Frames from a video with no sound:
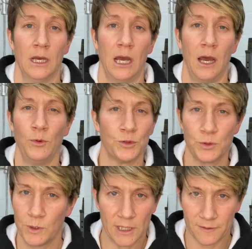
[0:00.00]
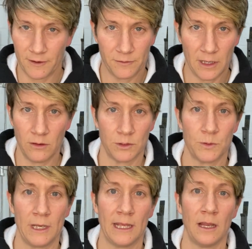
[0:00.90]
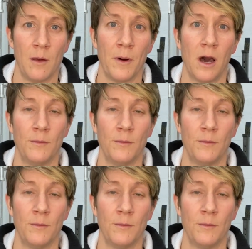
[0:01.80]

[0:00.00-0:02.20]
I'm not talking a 15 or a 20 kilo bar.